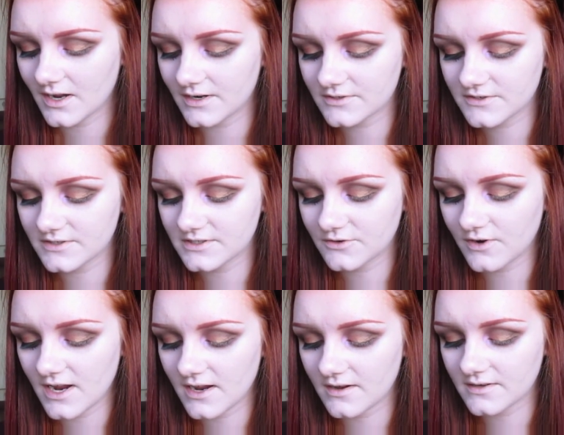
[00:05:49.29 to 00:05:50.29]
I was going to
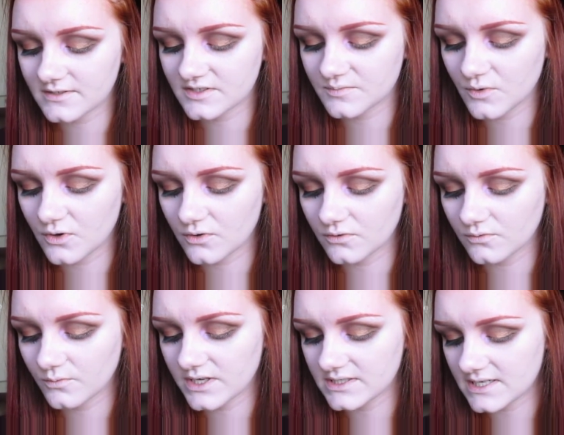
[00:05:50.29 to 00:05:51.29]
create a small
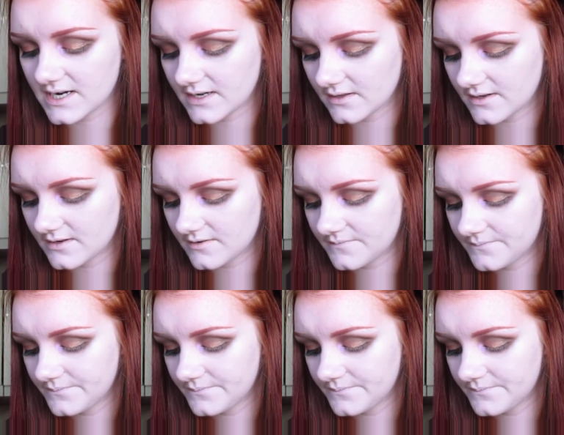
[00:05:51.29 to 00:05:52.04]
winged eyeliner.